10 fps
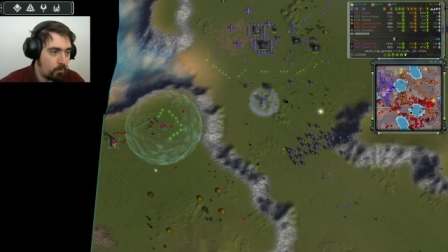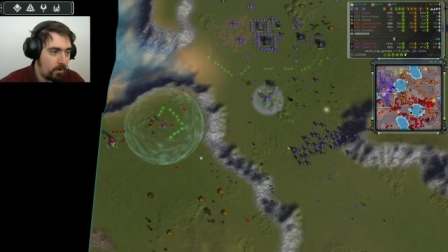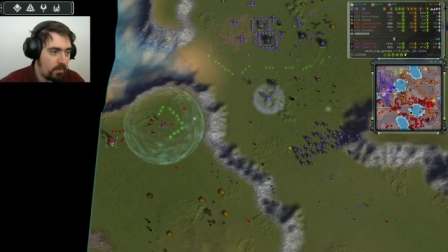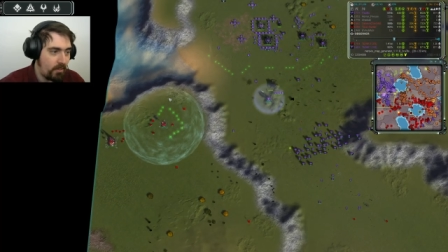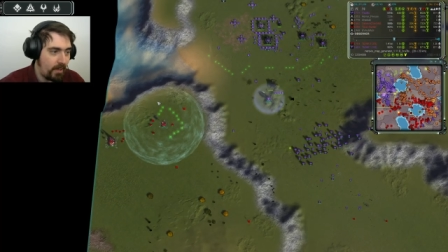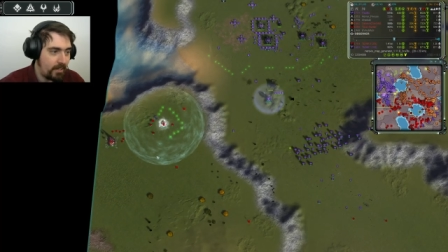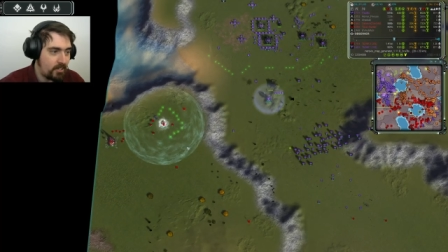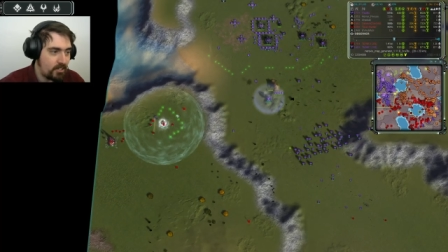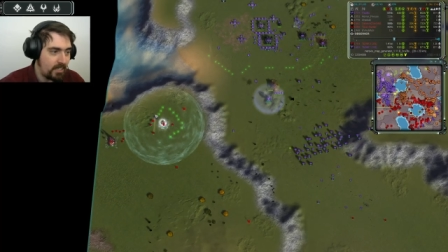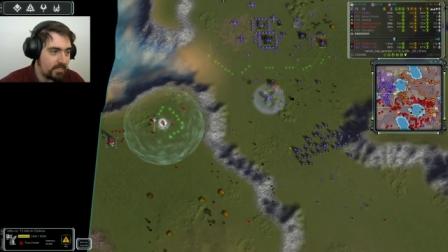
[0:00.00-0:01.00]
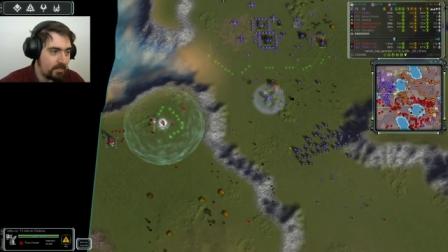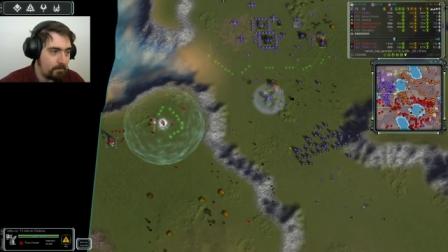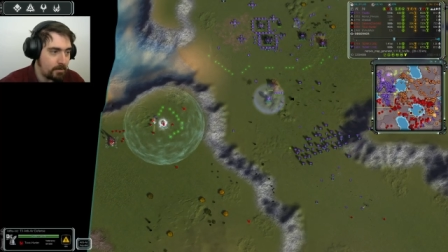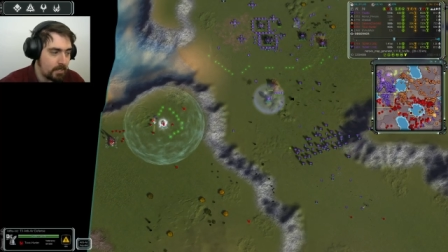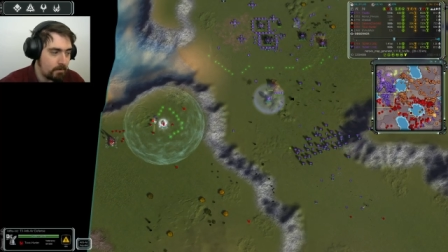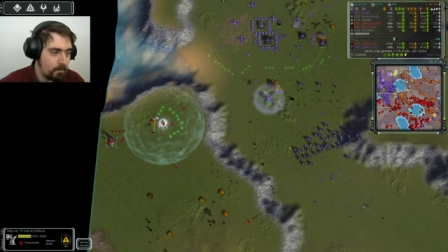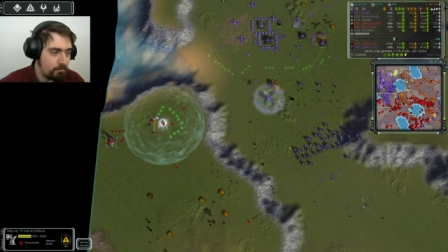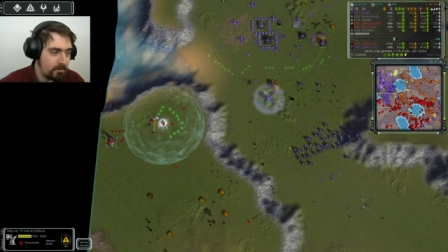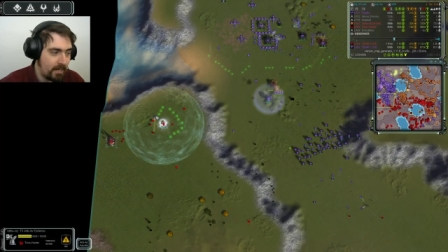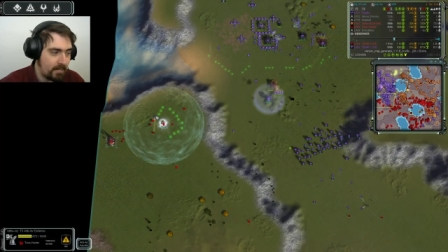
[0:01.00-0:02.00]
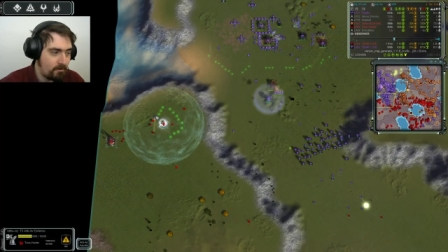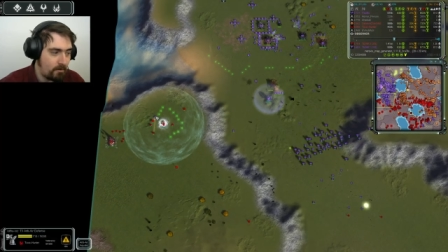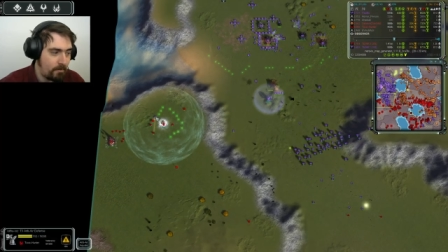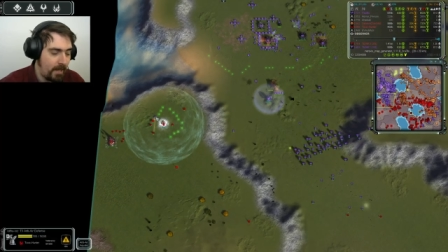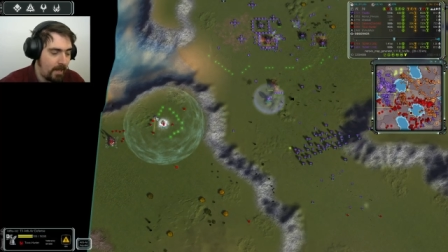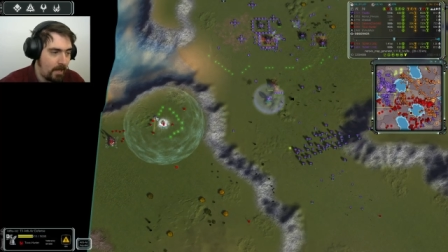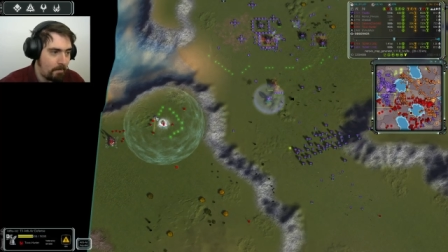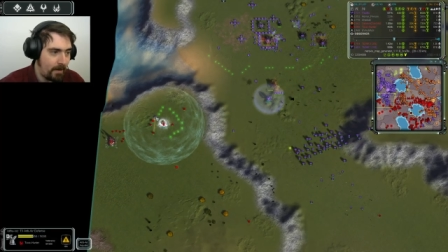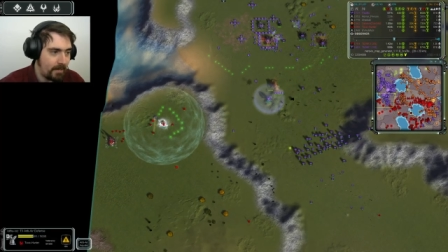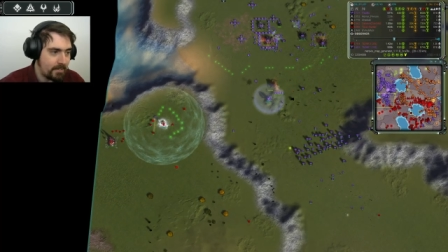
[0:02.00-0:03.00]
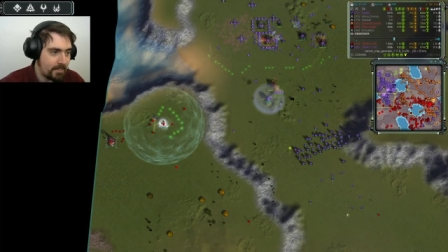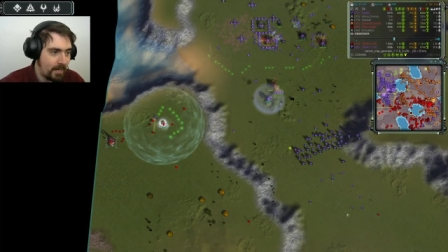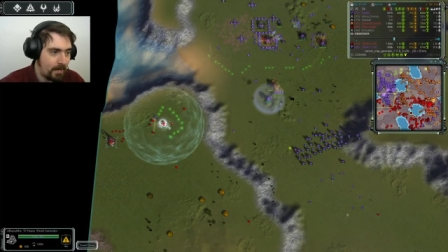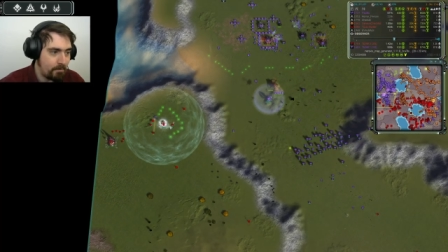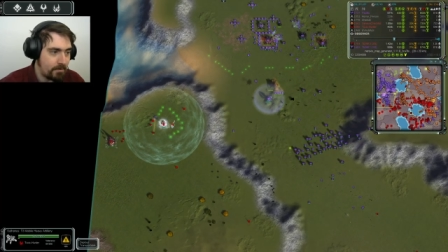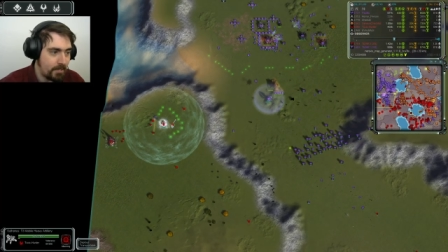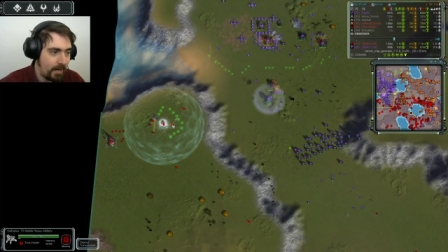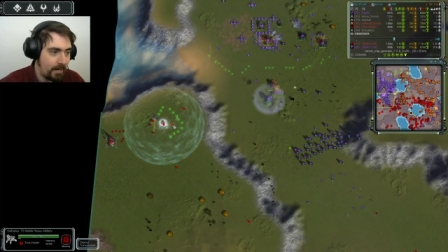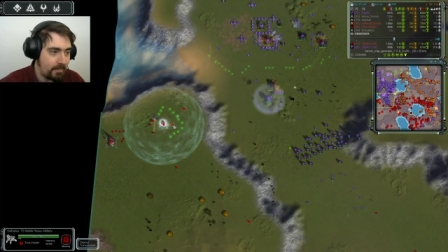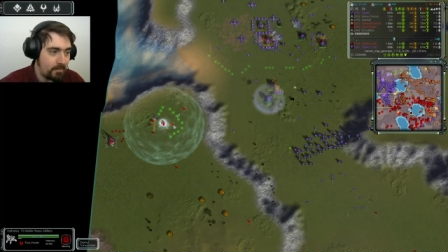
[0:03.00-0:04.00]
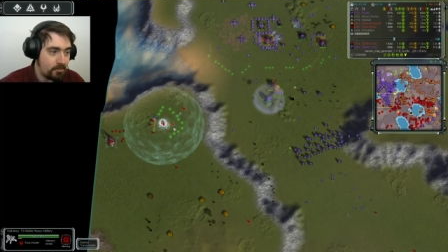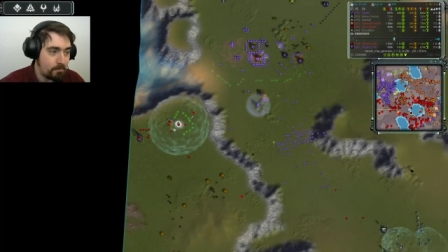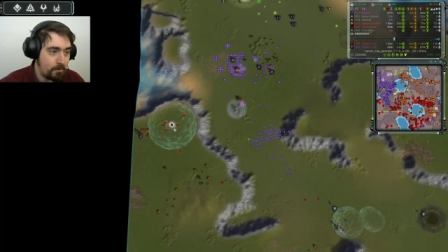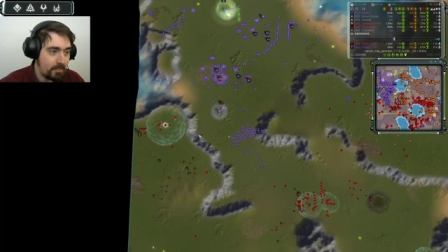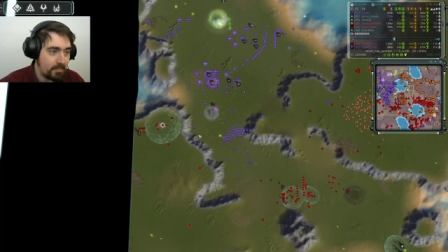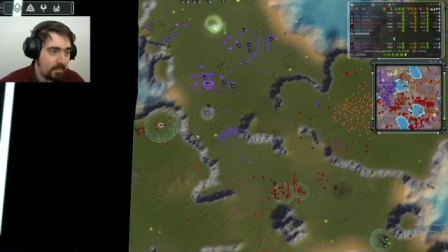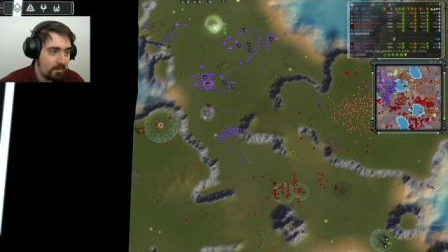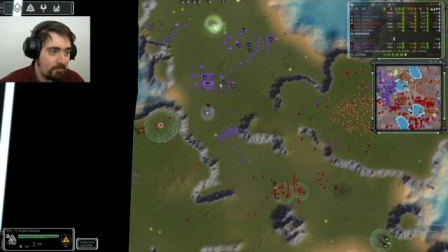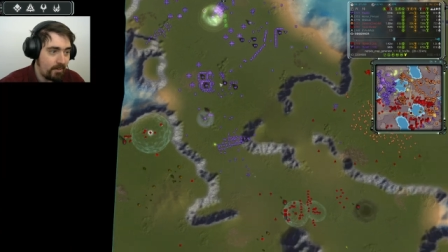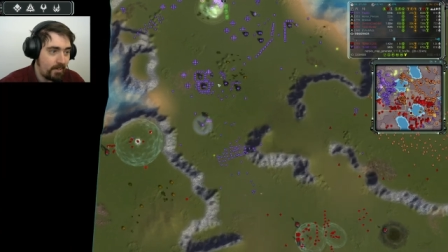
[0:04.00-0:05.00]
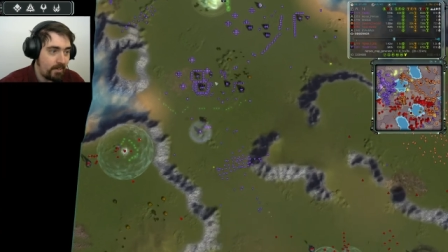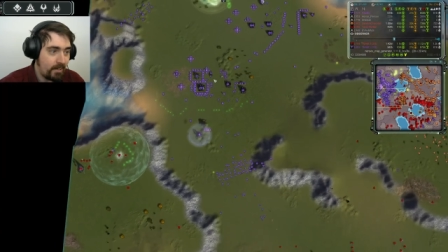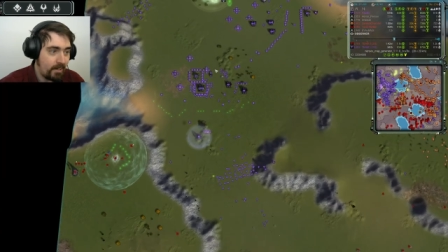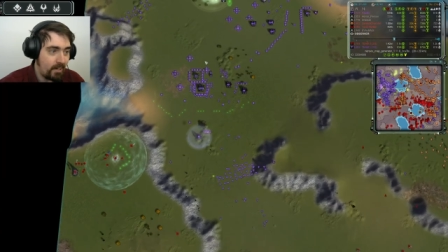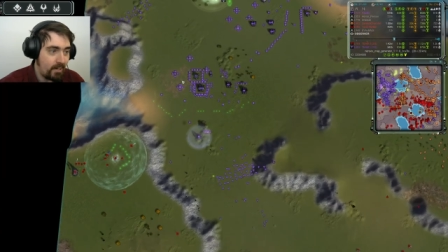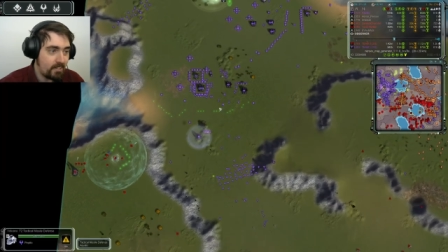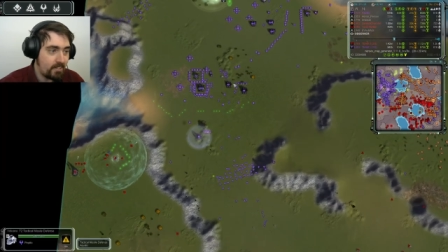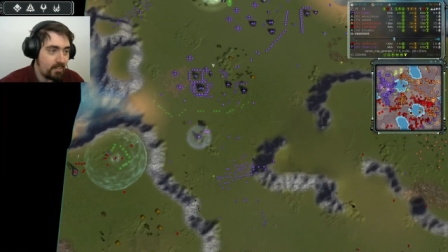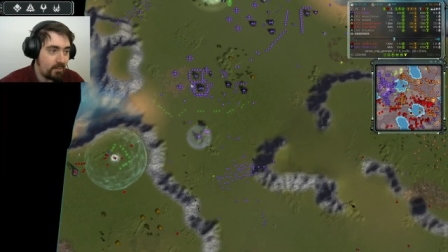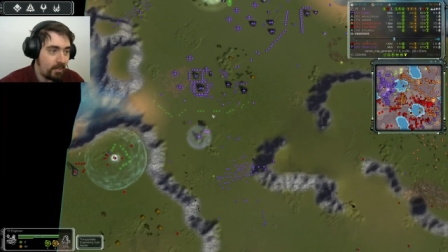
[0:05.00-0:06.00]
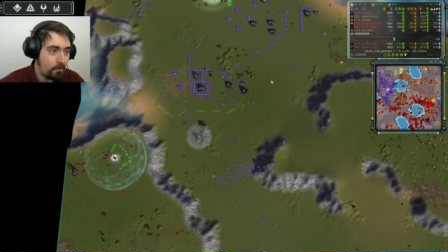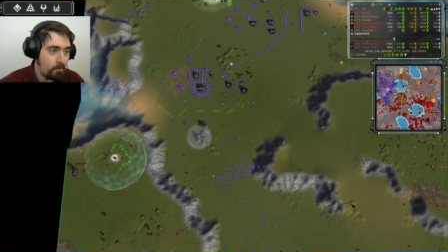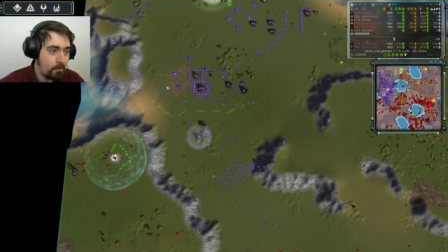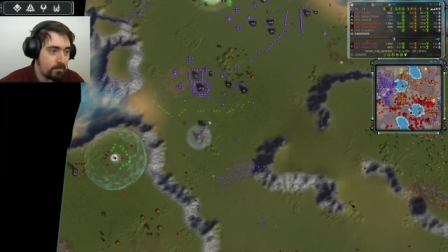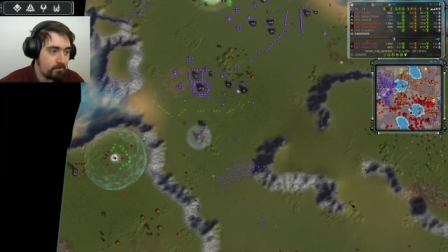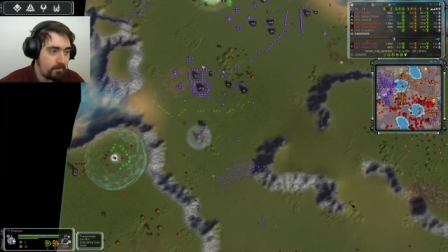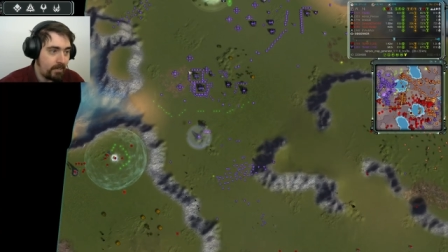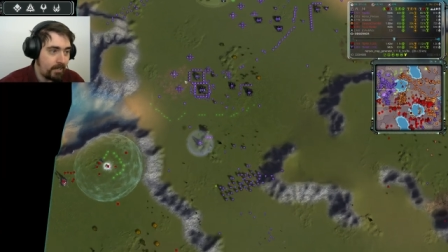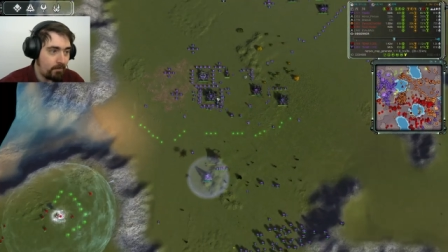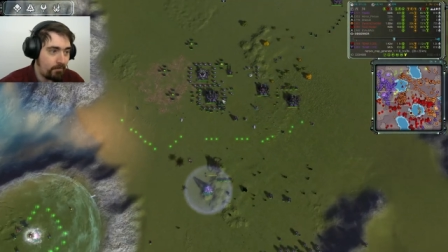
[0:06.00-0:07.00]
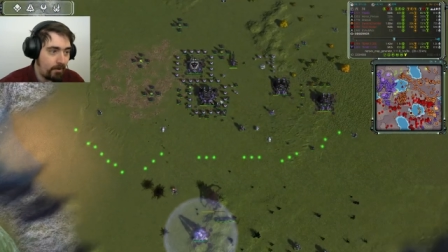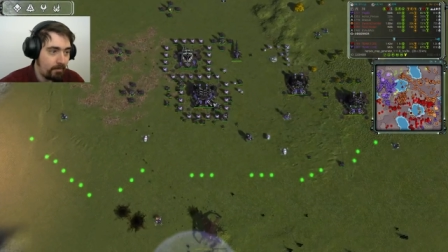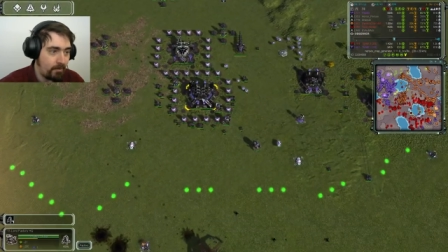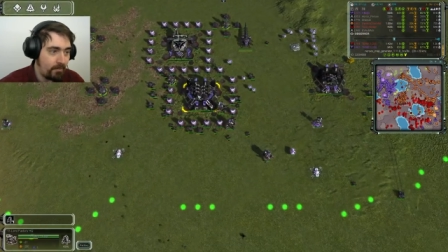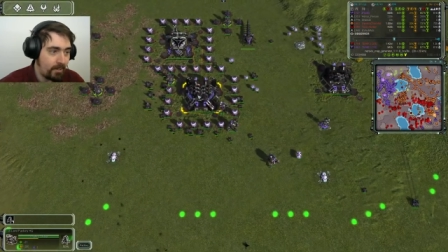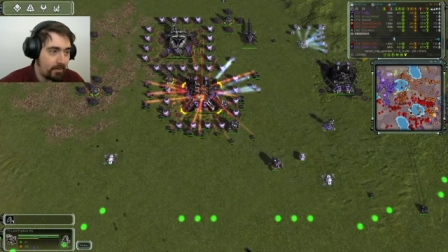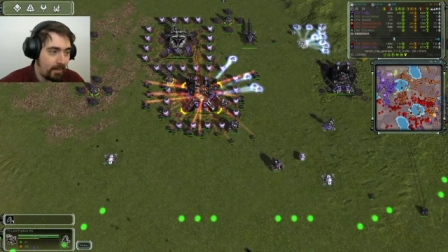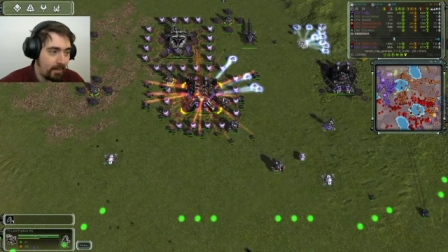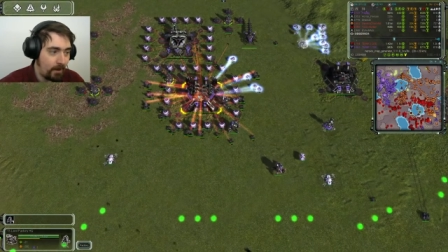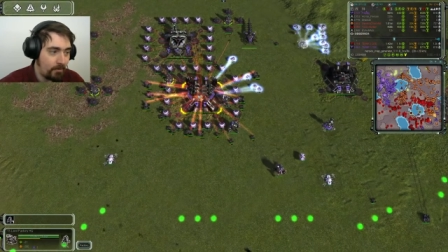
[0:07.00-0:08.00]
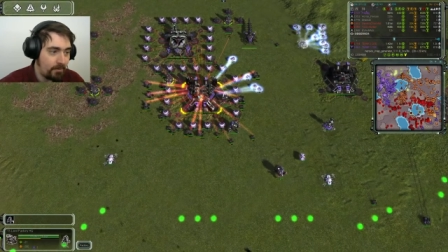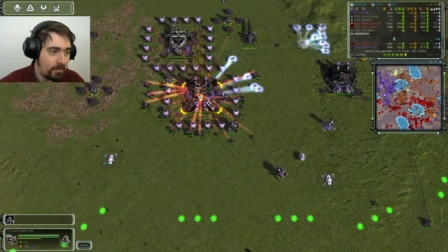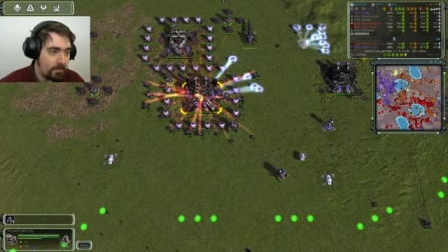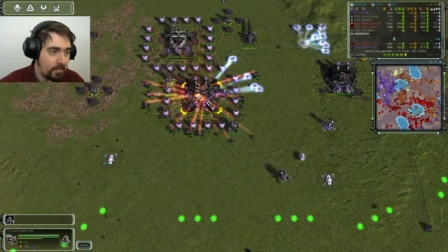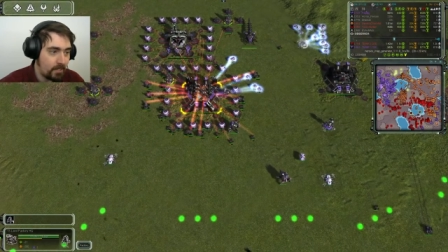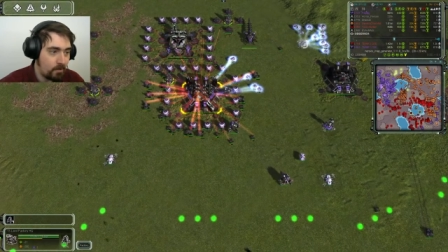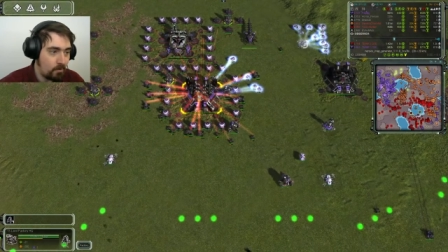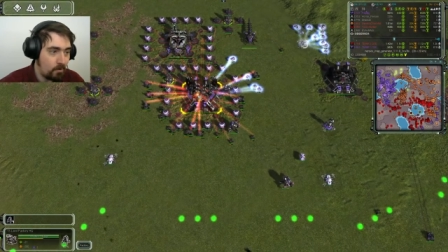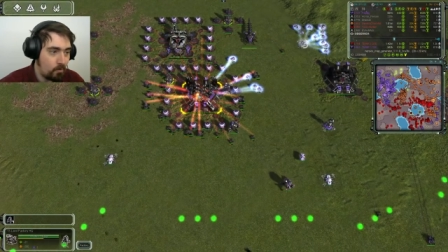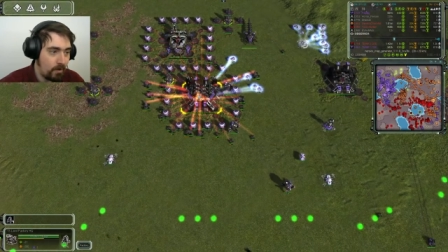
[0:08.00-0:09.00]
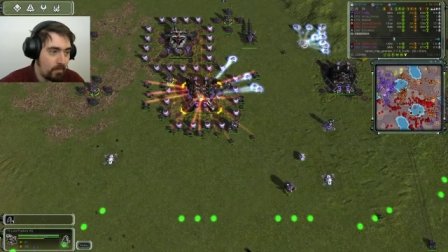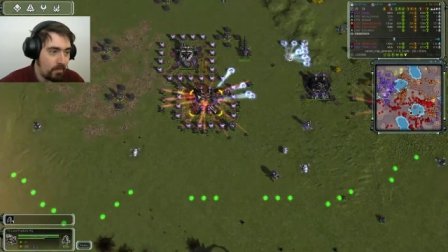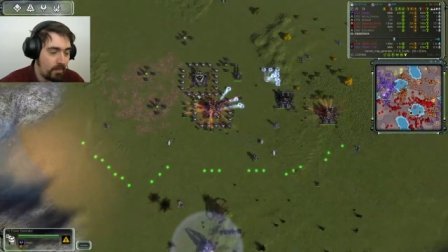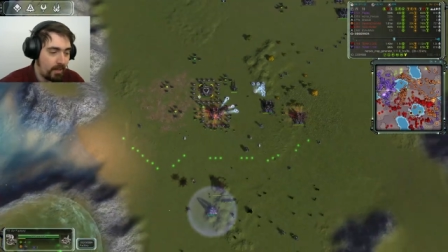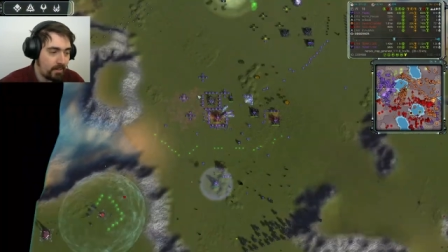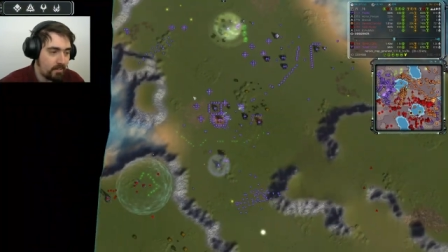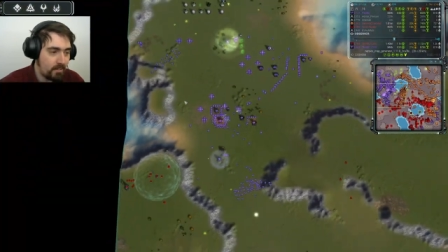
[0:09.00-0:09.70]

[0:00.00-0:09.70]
with a shielded emplacement protected from the air by Sams, and he's just putting T3 Arty in there with which to rain down fire, and if he can take out this HQ with that